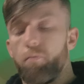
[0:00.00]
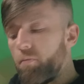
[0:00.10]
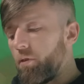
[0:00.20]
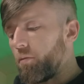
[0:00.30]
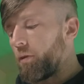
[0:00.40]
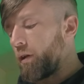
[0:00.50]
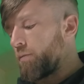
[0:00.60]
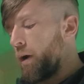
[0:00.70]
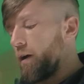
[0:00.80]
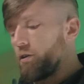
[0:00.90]
put them in nice
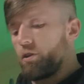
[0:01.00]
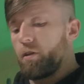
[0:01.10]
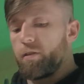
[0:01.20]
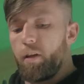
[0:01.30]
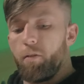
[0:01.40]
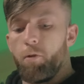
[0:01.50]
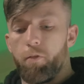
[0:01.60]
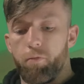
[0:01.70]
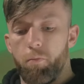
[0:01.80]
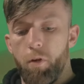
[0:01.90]
packaging and send them
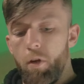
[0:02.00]
off to him.